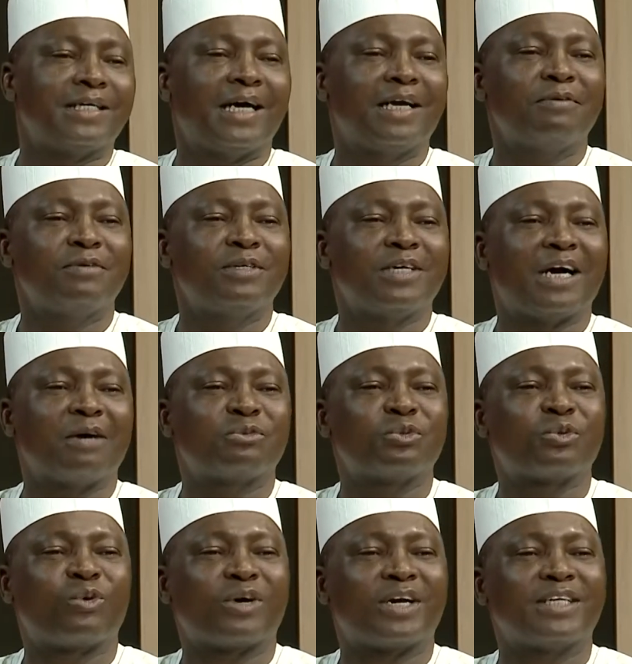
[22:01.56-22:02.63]
even have to
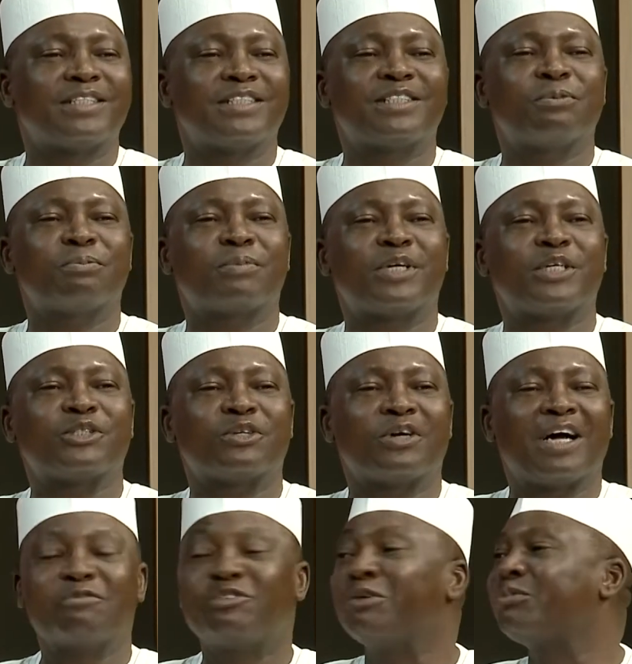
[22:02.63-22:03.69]
correct this impression.
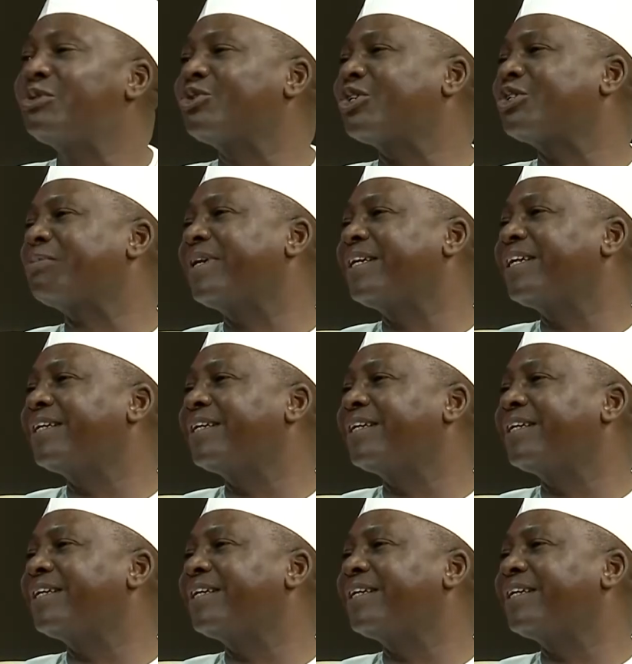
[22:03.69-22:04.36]
I've not been suspended.